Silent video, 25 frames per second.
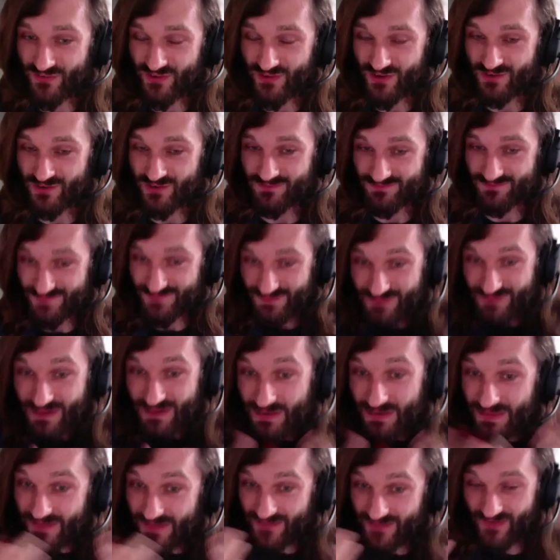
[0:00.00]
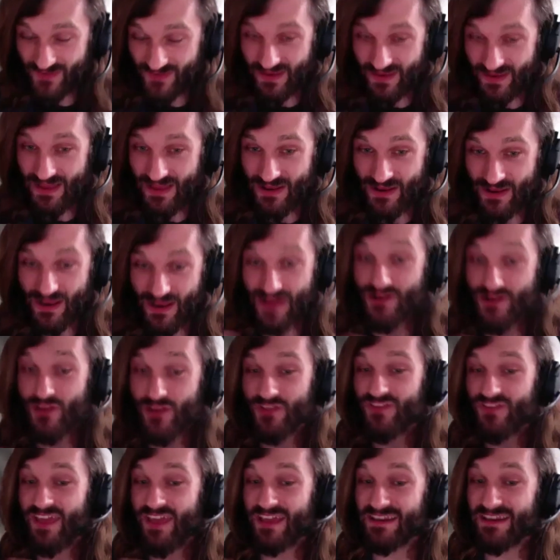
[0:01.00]
So this is
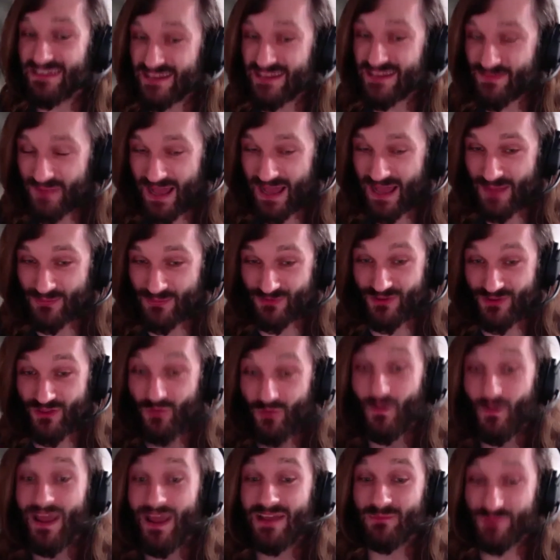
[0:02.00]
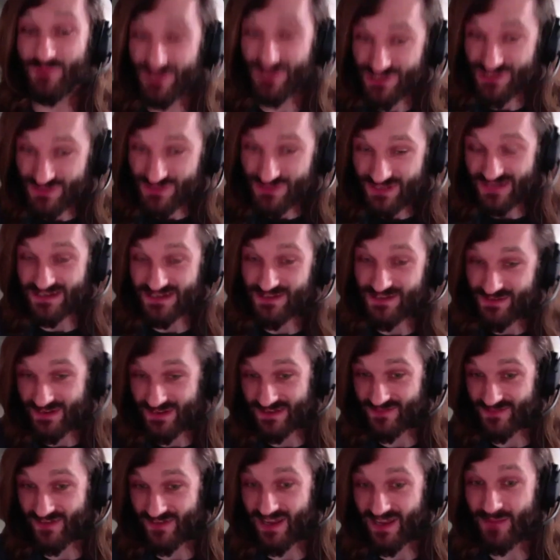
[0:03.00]
another technique, perhaps another way in which you
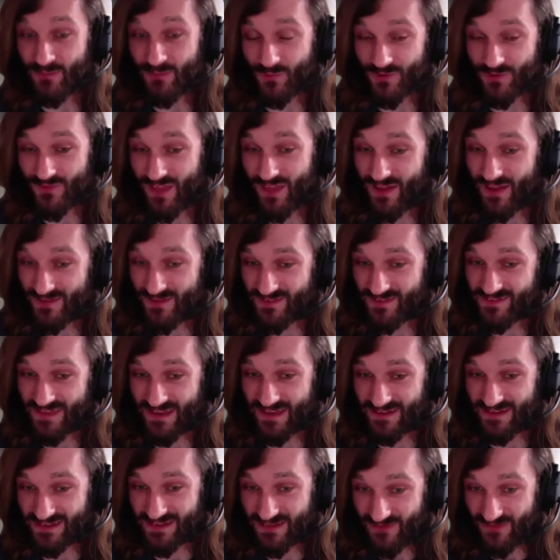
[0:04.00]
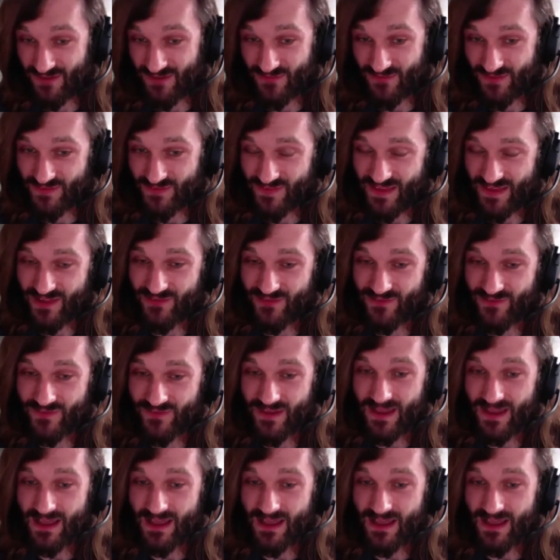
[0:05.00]
can develop more of that understanding of the self.